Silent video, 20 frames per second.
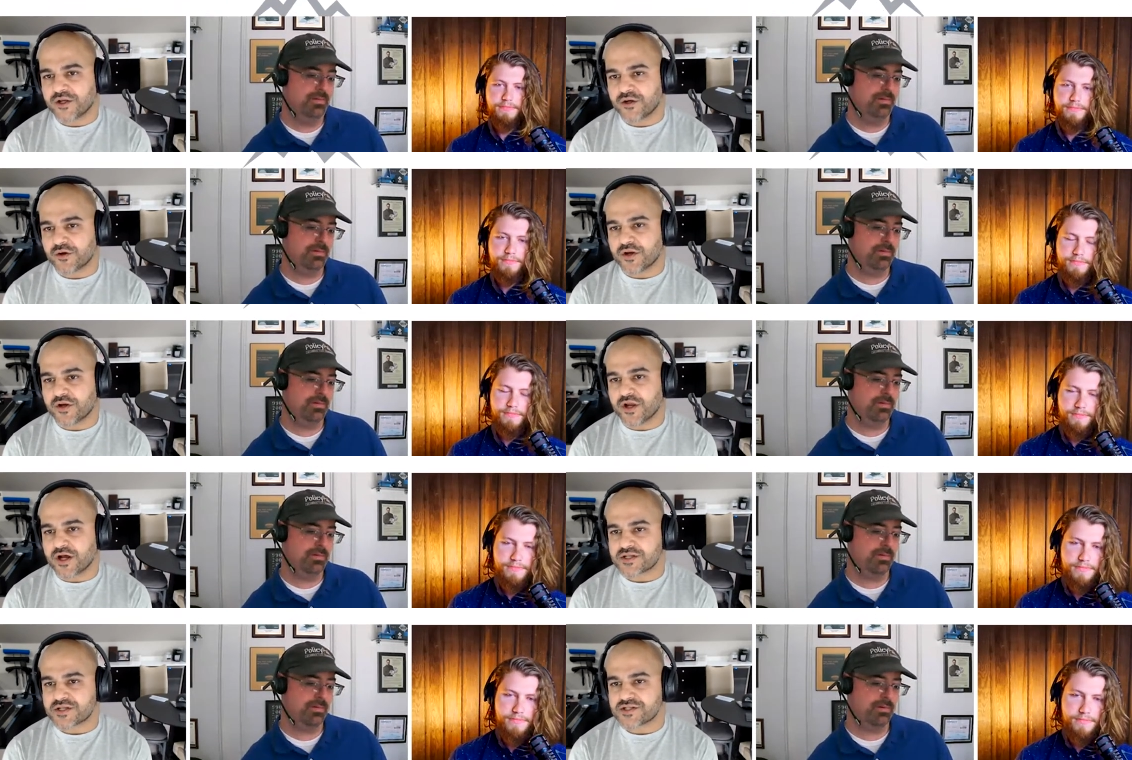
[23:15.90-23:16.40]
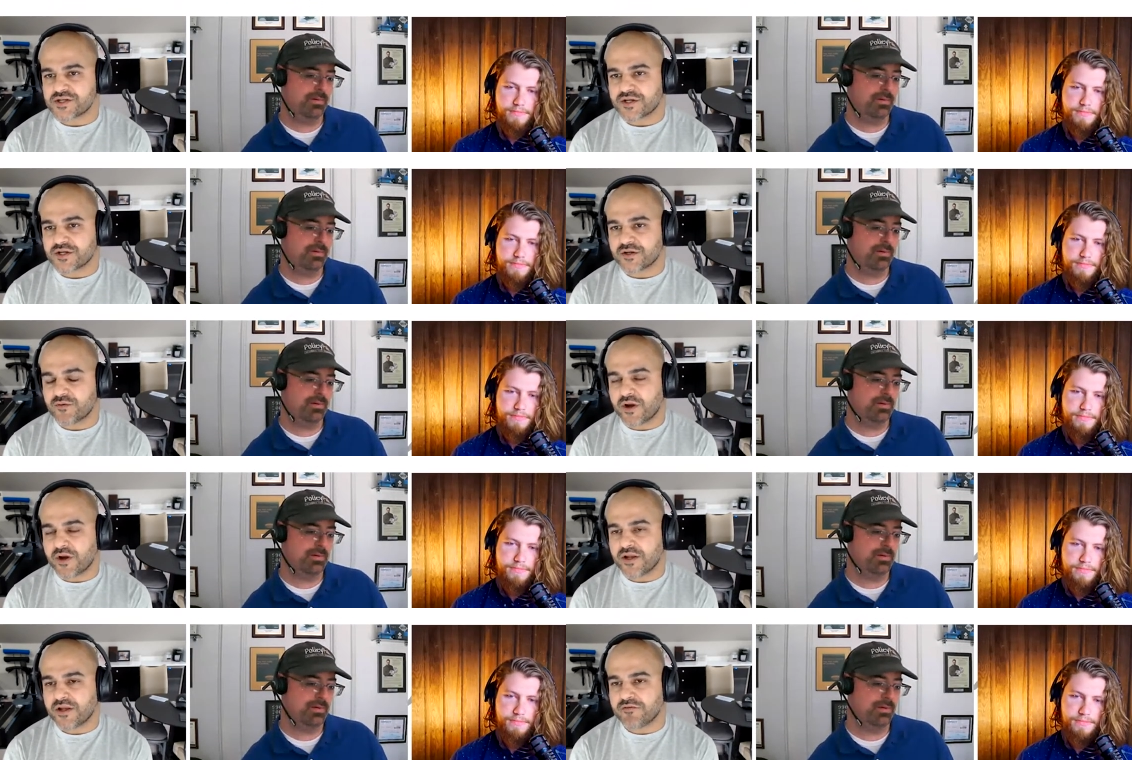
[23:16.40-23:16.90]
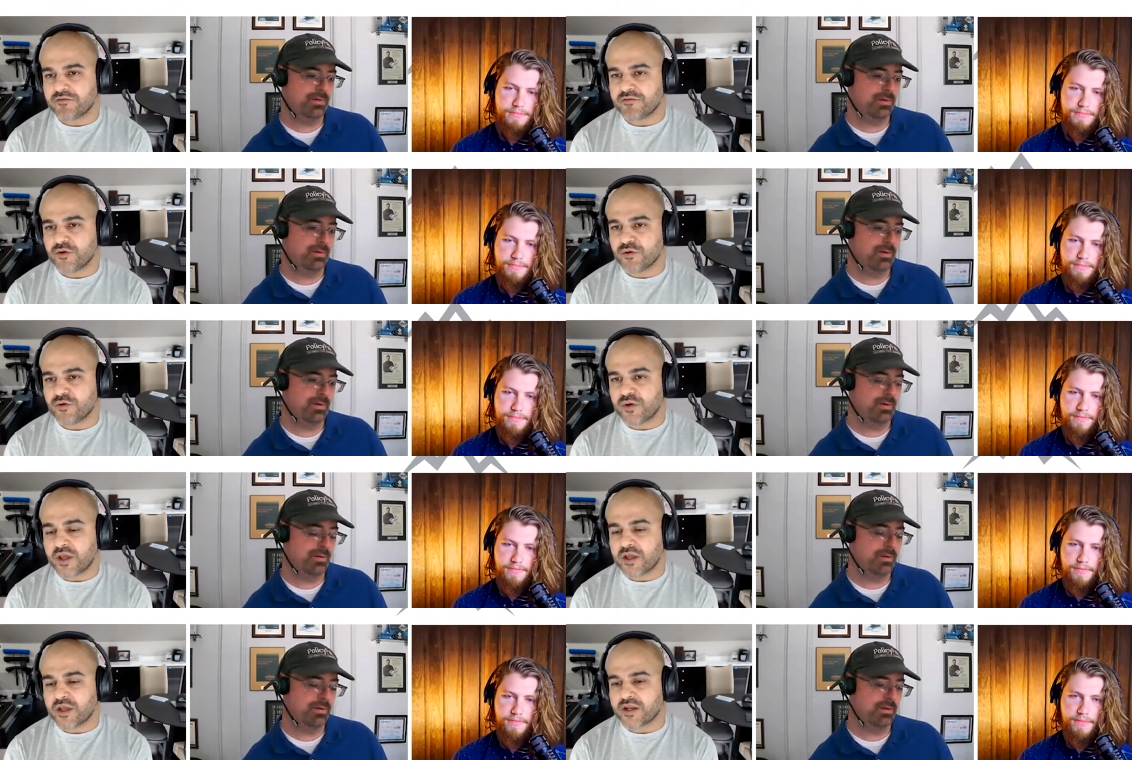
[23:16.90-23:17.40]
Speaker 1: of curiosity, right?
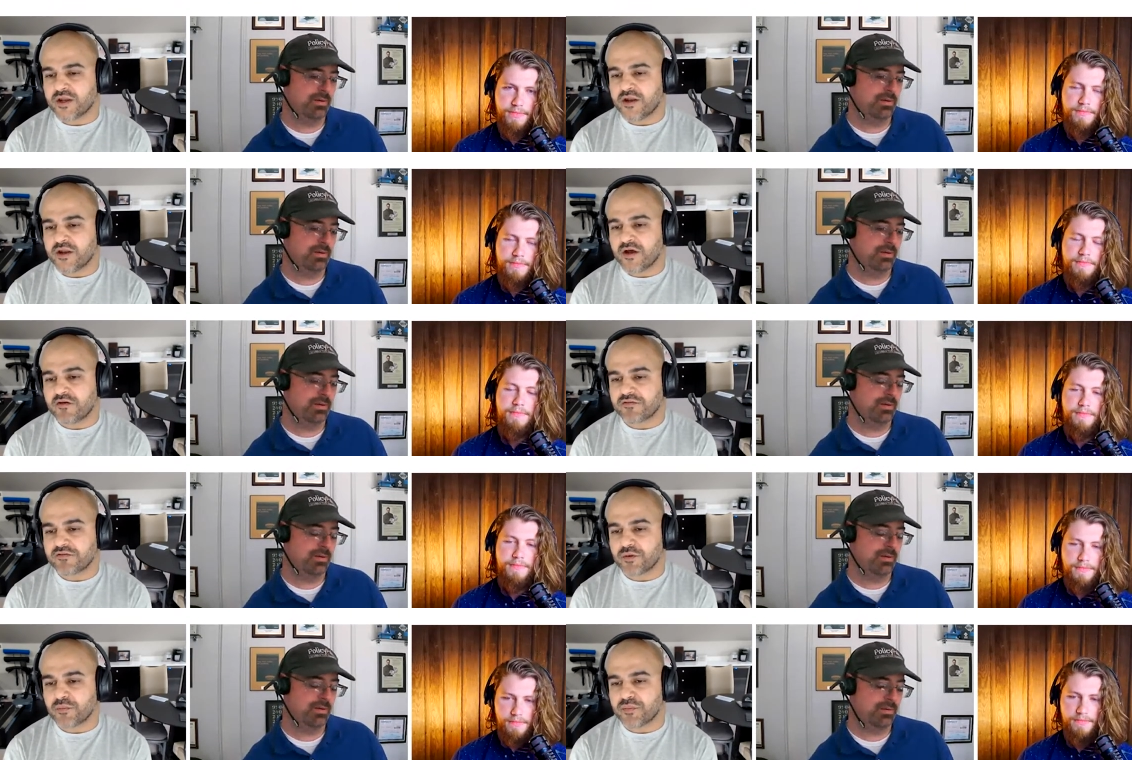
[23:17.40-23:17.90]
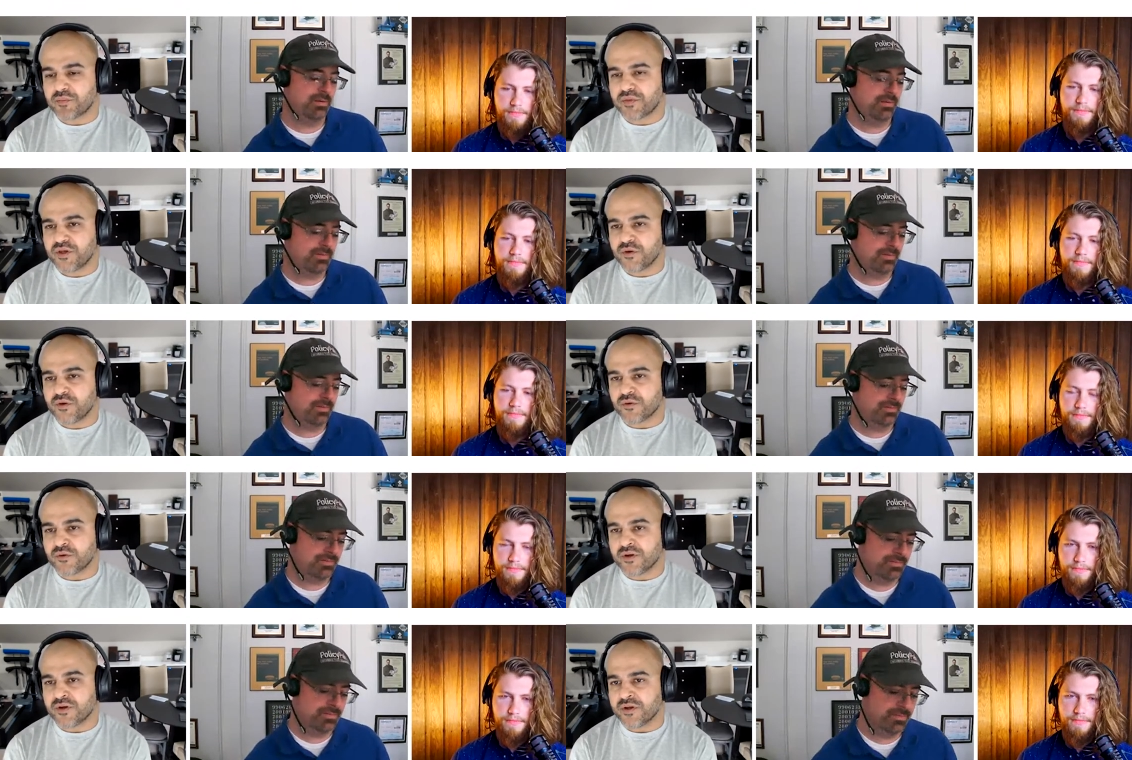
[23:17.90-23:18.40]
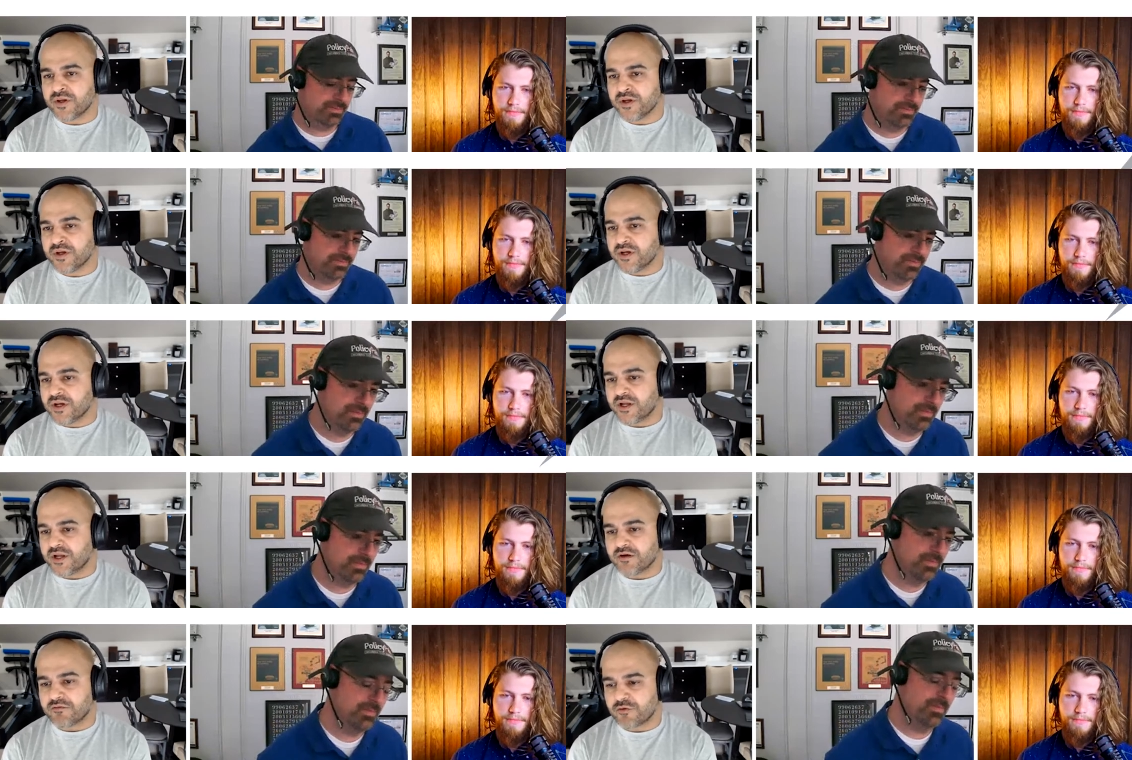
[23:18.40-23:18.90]
If you get enough compute
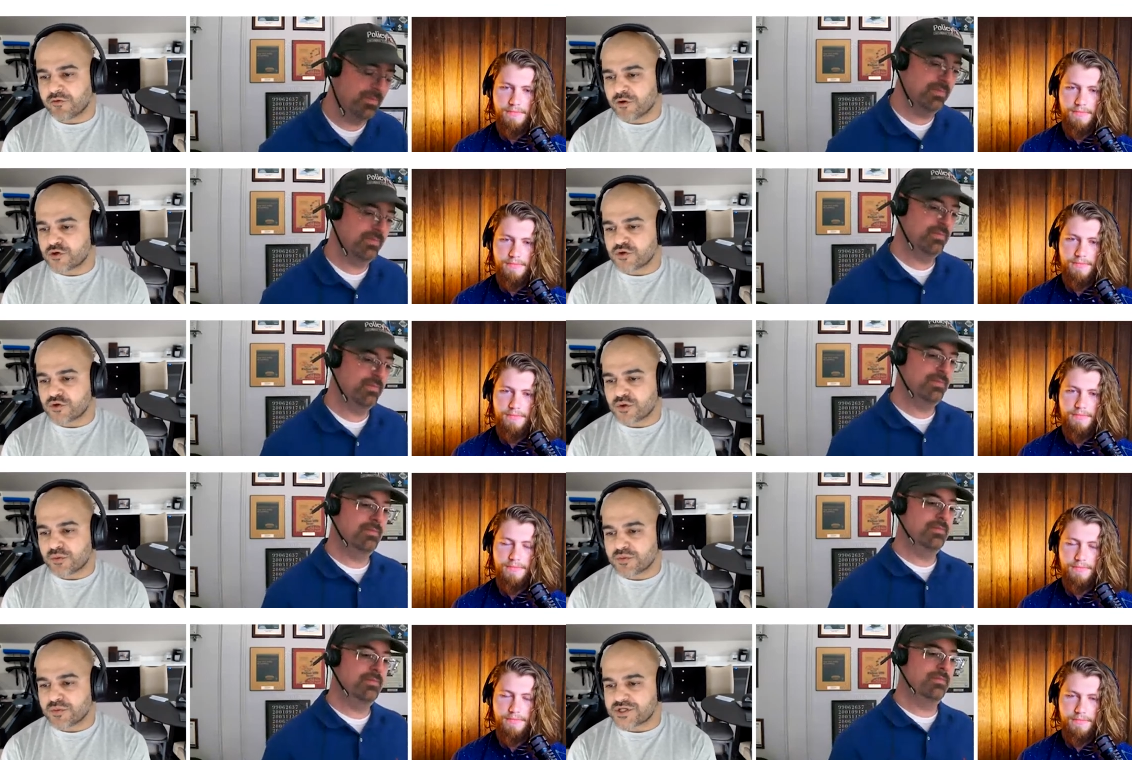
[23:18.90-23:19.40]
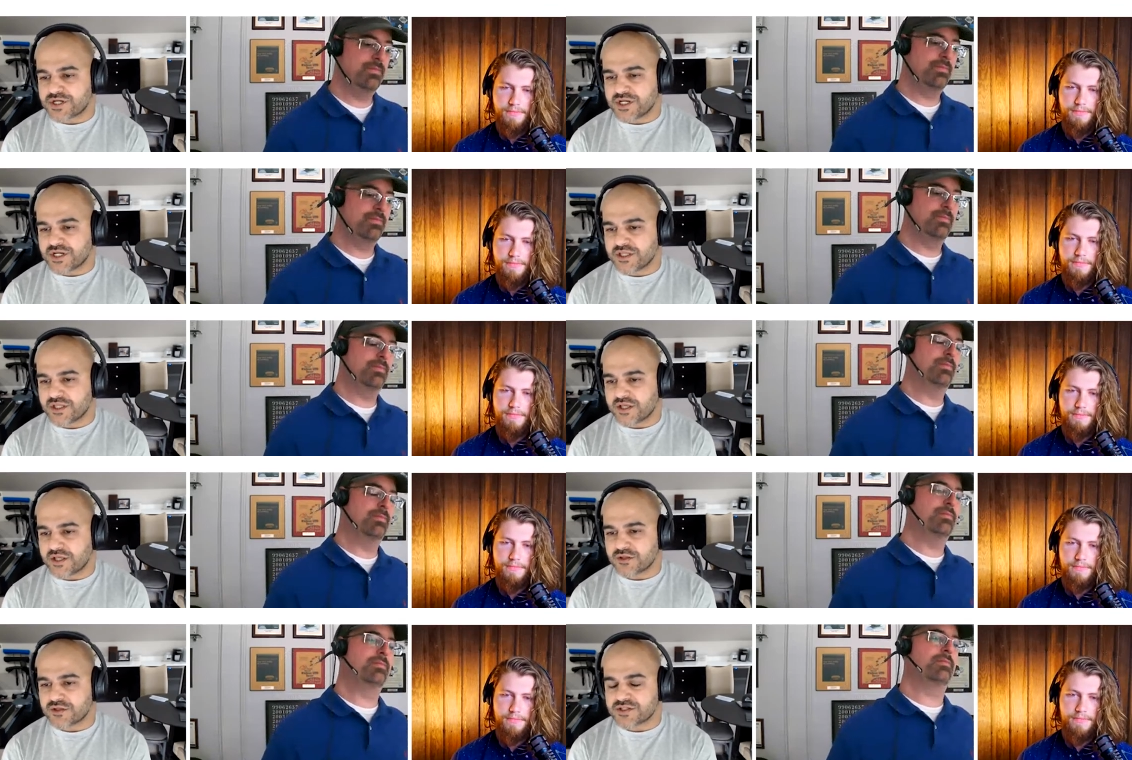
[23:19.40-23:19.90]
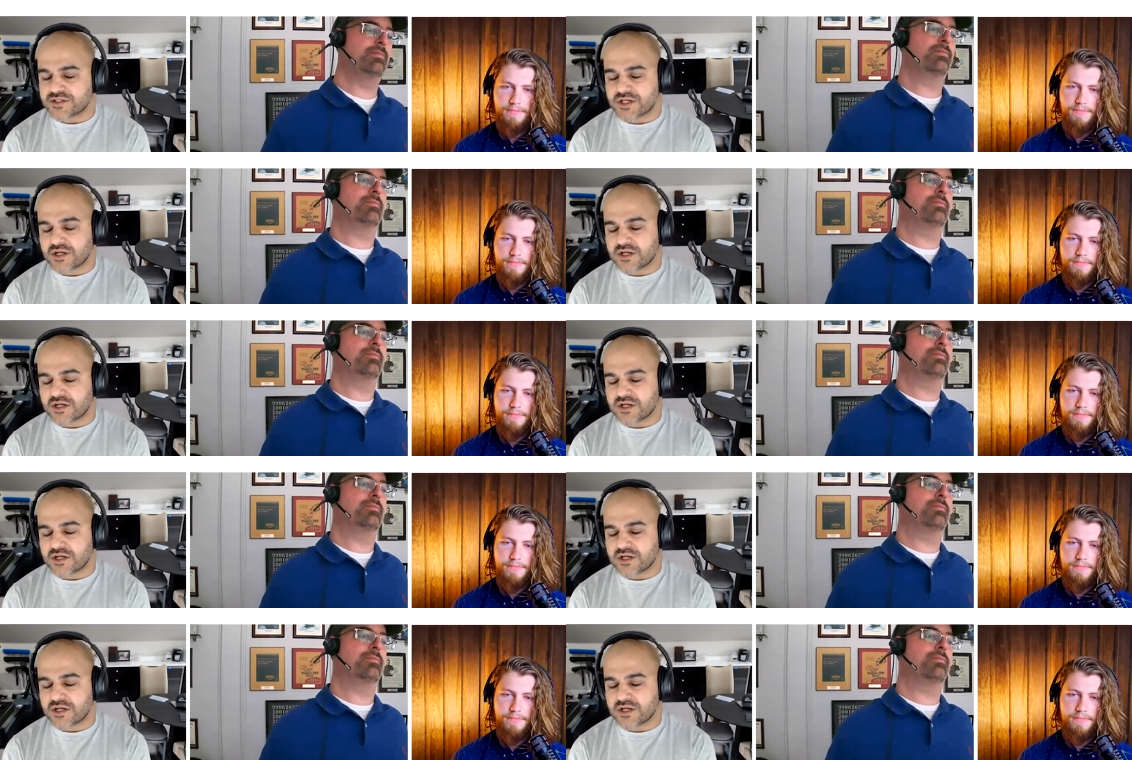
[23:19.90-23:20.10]
in a virtual machine that you